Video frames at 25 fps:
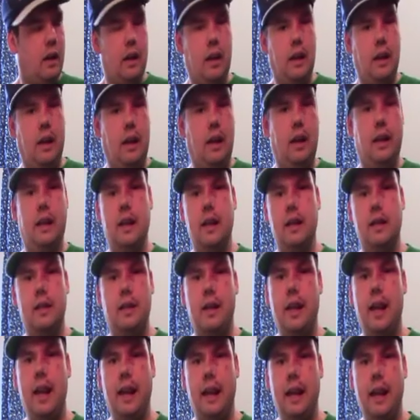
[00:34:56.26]
in this
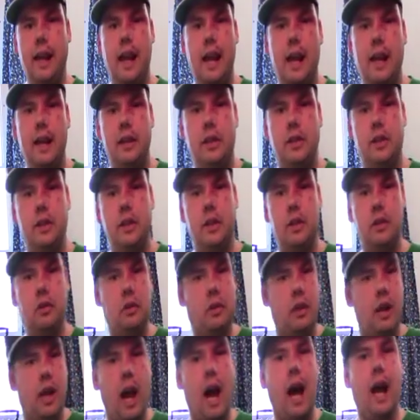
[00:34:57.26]
day and age, you
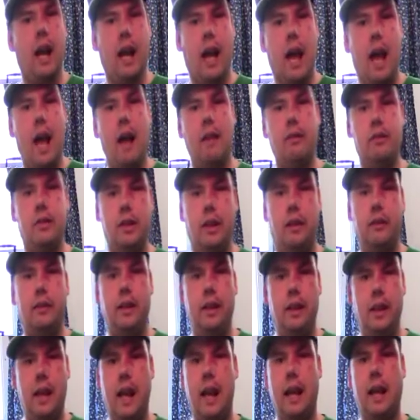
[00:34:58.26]
gotta have something
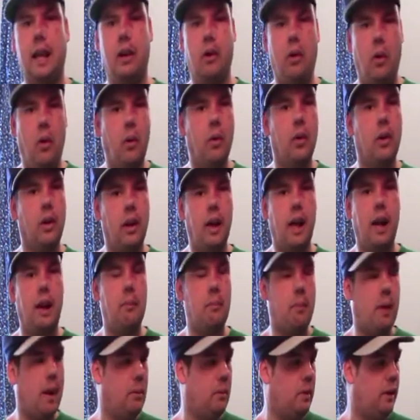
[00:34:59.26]
that can hold a lot of
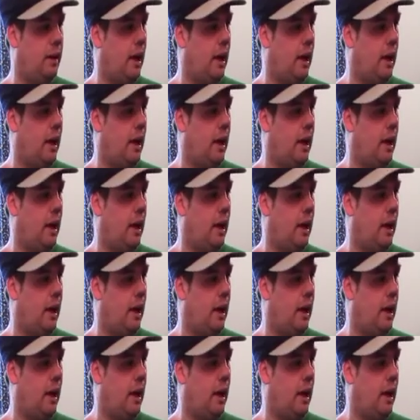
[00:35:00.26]
bandwidth.